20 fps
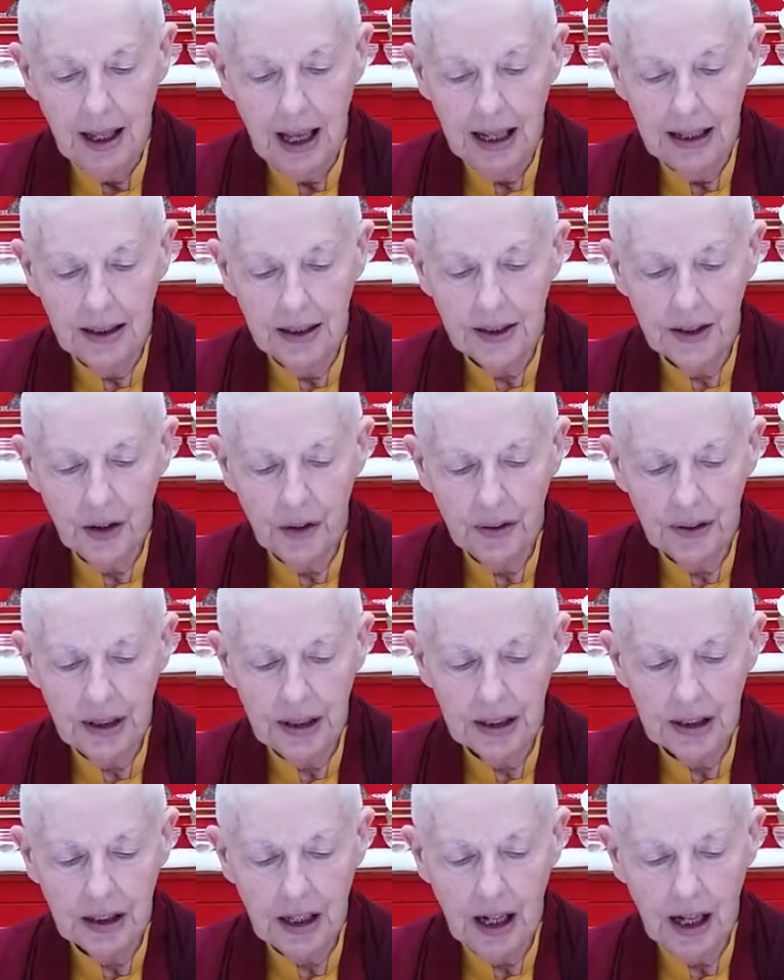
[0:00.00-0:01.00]
And so
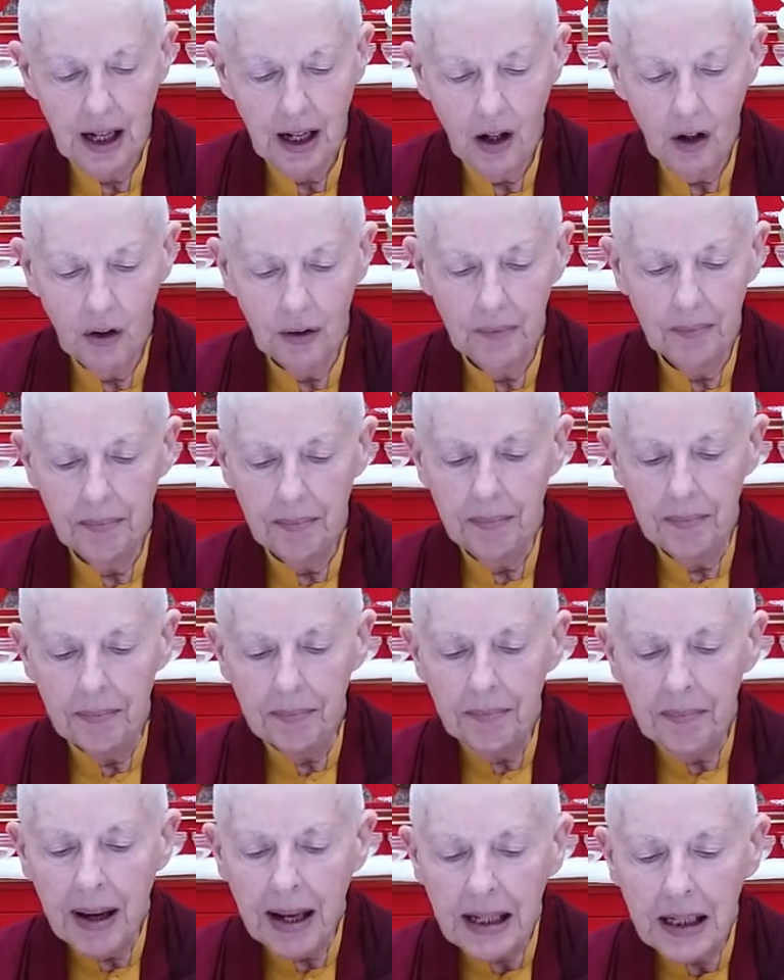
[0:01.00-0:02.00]
there's
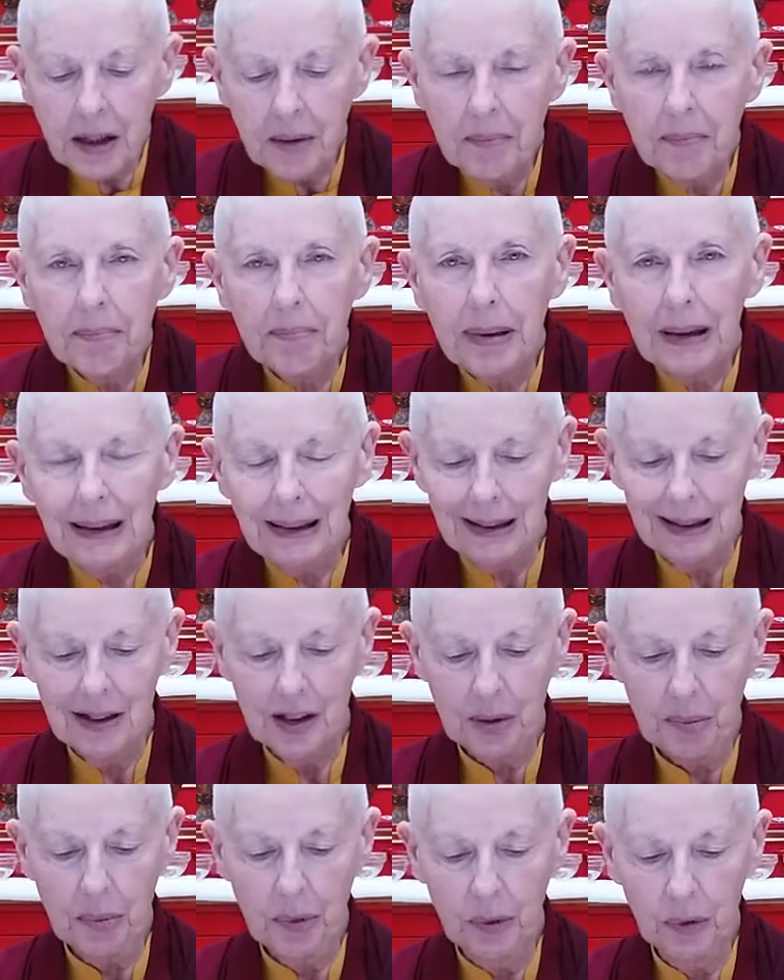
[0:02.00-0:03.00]
many
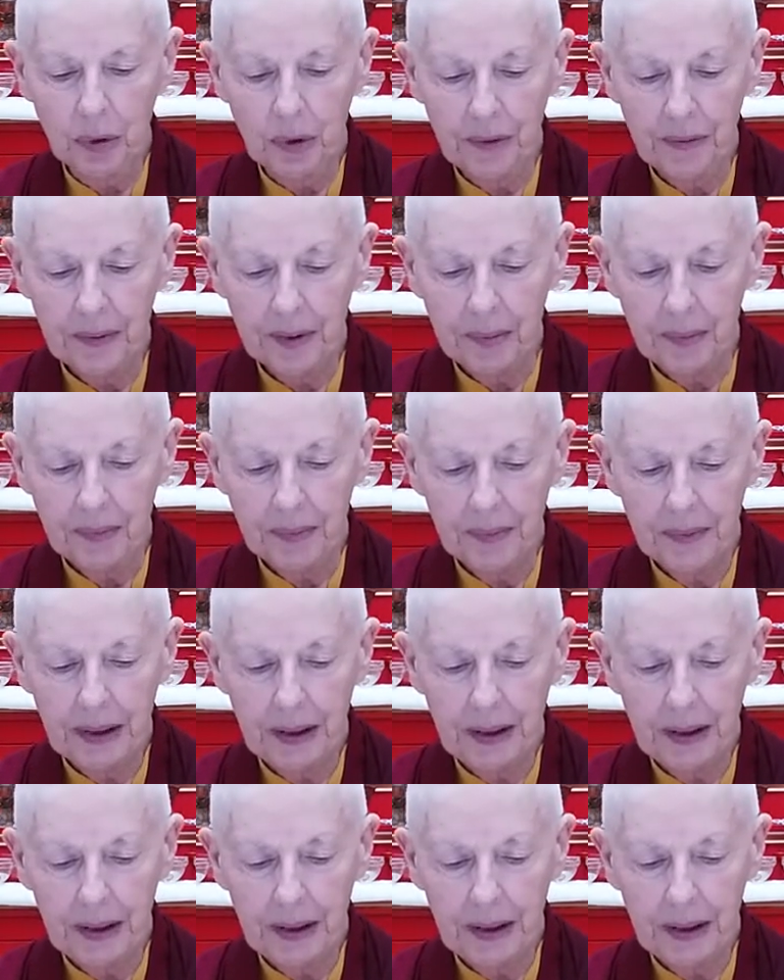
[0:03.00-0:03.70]
billions more of them